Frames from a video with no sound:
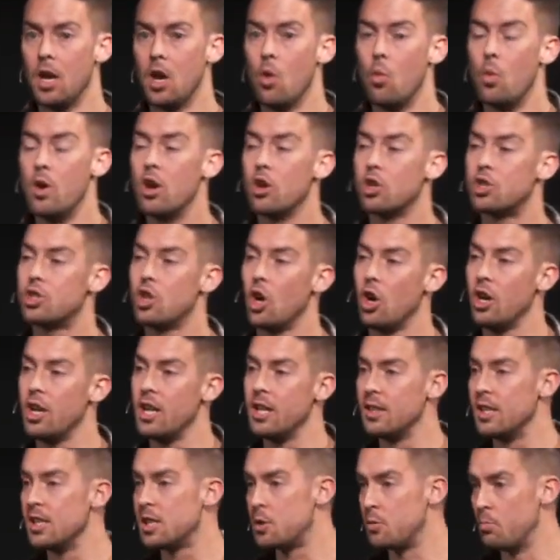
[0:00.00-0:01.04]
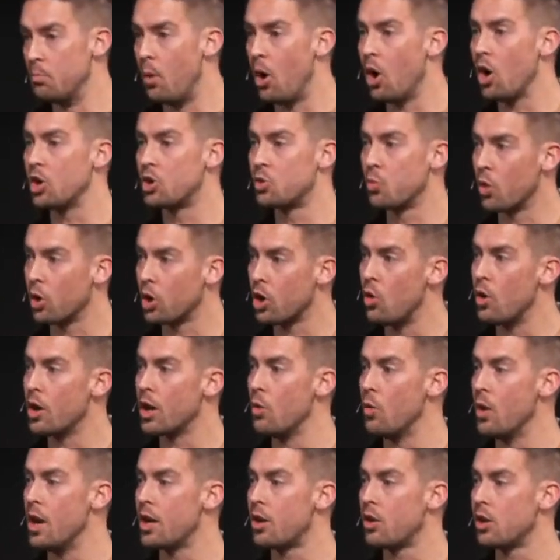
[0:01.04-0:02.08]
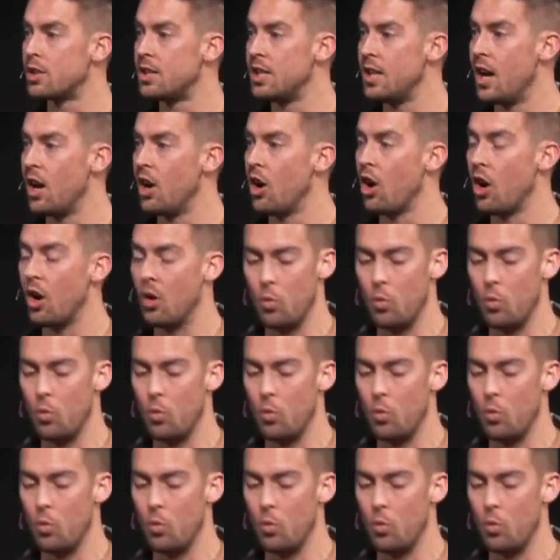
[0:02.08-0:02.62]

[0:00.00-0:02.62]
We are starting this March, we're going away, Christy and I are,